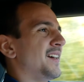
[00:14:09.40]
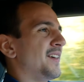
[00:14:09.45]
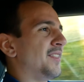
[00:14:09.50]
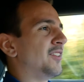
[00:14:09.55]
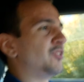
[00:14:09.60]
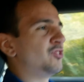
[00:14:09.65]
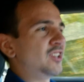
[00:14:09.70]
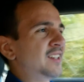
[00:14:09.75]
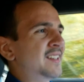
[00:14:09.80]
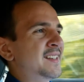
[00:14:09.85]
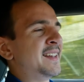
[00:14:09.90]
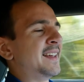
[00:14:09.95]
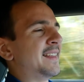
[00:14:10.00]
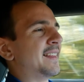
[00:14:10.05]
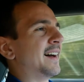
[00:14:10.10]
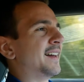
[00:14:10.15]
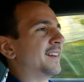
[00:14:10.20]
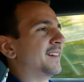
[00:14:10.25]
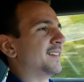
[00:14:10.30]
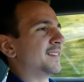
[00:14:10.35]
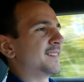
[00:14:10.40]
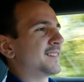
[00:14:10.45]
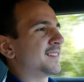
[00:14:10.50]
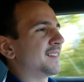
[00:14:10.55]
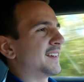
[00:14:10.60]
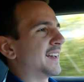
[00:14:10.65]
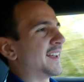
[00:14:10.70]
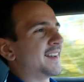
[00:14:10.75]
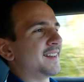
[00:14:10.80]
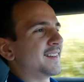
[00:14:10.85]
The GT, that is.
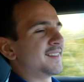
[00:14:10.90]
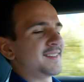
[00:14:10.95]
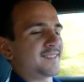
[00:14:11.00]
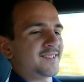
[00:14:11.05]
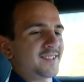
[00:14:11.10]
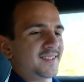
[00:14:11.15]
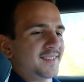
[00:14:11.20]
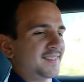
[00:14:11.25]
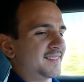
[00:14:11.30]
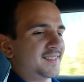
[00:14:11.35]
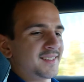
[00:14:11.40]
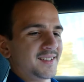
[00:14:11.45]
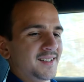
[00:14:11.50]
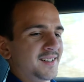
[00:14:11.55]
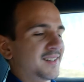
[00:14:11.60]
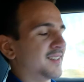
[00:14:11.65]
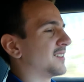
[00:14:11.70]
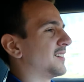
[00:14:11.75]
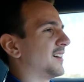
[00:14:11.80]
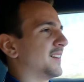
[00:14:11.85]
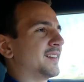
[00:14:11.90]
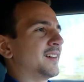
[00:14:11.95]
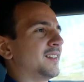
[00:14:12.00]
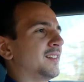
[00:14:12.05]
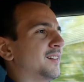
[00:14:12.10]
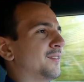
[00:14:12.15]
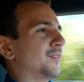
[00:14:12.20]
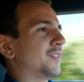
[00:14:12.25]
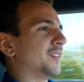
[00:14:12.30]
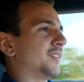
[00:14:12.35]
And it is just, oh God, I
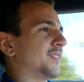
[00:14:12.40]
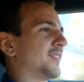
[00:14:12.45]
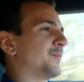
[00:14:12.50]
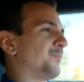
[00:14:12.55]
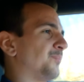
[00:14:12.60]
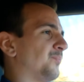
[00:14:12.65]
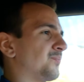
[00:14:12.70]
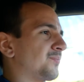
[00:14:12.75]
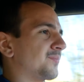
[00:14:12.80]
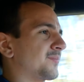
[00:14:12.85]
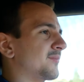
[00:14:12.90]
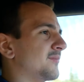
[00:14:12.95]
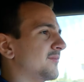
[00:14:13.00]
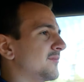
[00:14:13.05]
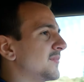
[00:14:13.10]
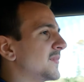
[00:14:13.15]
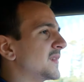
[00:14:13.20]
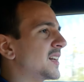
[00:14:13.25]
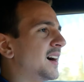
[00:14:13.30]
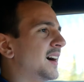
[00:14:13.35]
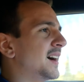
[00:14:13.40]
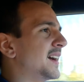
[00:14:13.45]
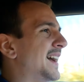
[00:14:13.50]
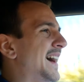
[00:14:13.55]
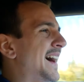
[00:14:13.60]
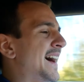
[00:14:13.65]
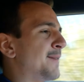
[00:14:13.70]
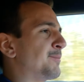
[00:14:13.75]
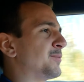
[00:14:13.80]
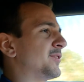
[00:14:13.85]
love this. I
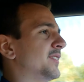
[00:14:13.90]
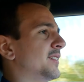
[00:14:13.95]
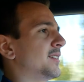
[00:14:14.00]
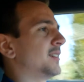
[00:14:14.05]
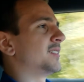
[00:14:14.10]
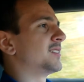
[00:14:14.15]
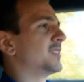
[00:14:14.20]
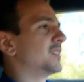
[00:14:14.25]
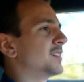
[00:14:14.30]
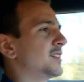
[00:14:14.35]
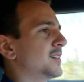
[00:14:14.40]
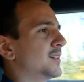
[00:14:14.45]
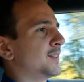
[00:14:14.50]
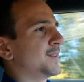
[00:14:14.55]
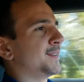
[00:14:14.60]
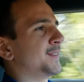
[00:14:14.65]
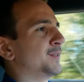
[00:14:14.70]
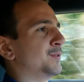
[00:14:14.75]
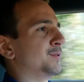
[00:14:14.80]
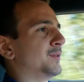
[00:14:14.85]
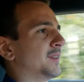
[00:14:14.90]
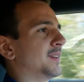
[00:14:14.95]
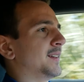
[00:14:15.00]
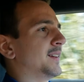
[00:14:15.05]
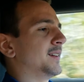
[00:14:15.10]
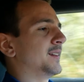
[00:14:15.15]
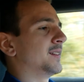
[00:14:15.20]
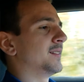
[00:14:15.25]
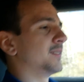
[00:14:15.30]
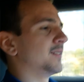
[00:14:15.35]

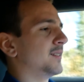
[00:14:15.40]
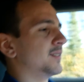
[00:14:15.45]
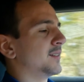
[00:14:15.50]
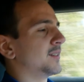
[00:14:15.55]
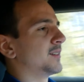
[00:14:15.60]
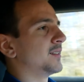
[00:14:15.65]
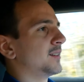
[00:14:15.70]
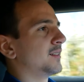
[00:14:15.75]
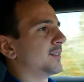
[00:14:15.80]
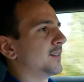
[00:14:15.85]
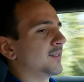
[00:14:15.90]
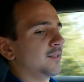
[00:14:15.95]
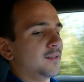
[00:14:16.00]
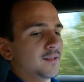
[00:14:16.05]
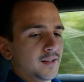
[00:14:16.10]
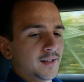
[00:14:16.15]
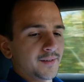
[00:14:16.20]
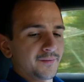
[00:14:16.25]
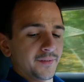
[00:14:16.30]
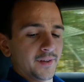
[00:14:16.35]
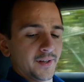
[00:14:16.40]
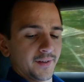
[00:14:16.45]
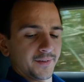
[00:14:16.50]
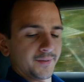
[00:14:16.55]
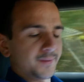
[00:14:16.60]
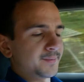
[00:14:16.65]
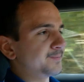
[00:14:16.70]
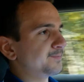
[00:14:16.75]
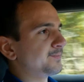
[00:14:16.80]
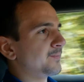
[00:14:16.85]
absolutely love this.